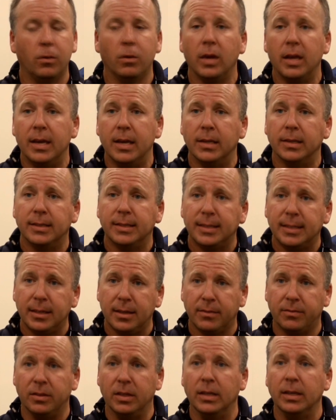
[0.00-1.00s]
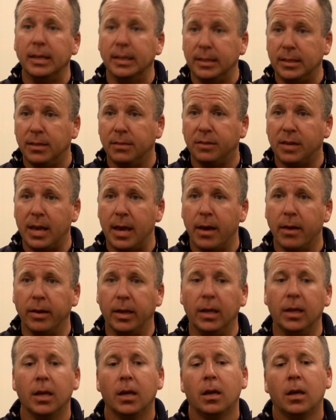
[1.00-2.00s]
in Tifton, in Tift
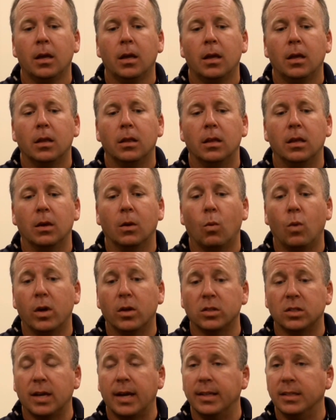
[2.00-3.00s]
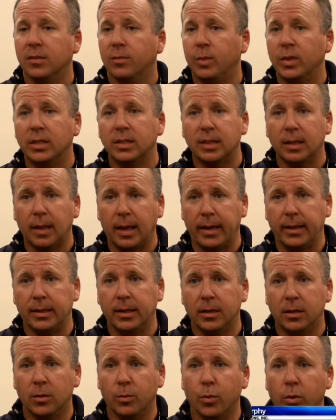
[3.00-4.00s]
County, the well sites have been
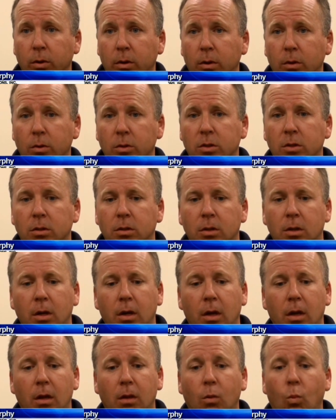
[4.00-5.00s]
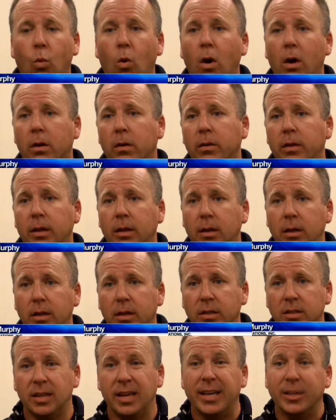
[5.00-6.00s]
selected to produce uh, the water that
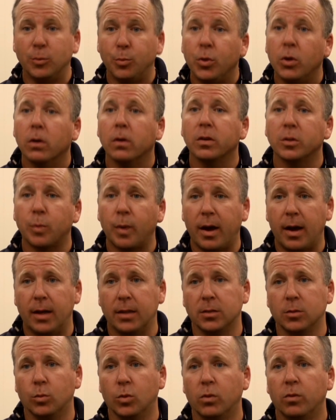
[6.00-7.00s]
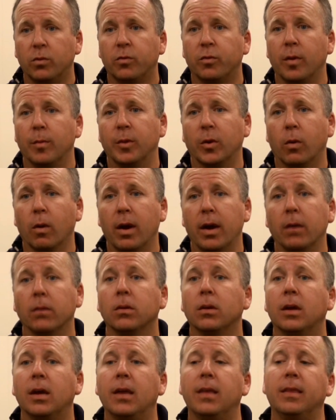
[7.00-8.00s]
is as pure as possible from the
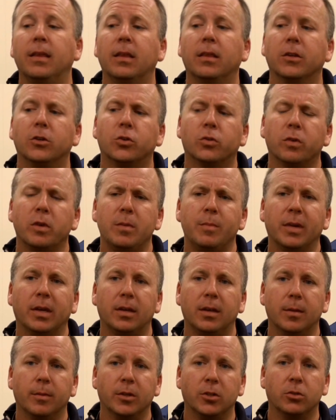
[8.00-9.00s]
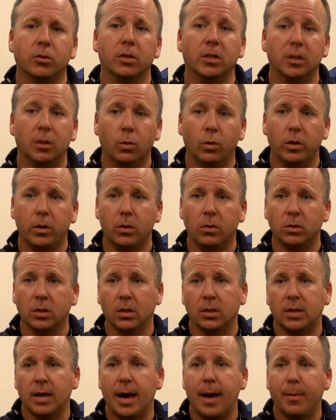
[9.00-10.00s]
ground, and then the treatment chemistries that we use
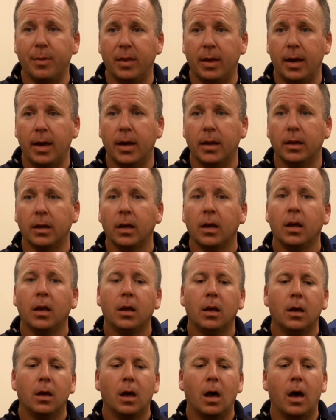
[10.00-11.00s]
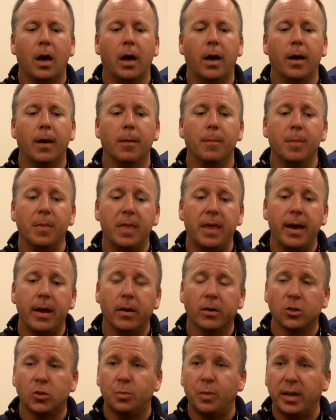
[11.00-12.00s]
on top of that, um,
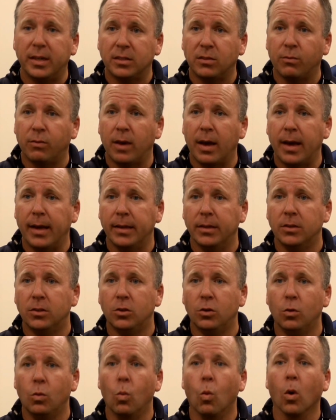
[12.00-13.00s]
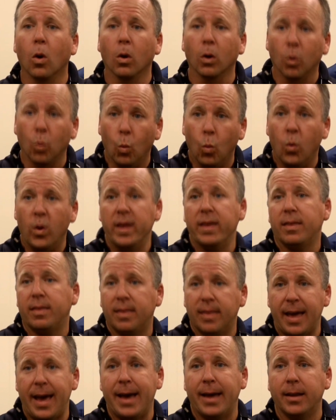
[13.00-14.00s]
they are specified to work
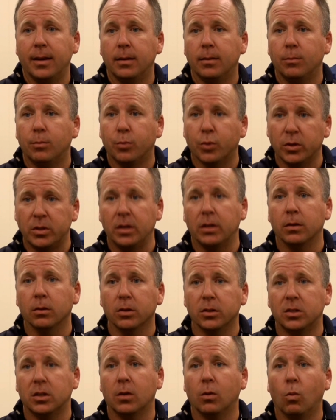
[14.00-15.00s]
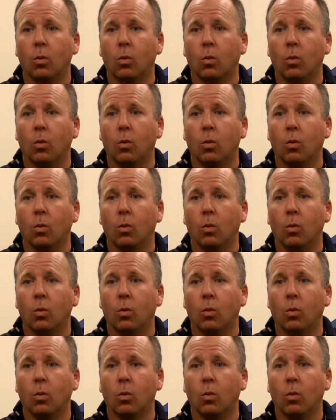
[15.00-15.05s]
with that particular set of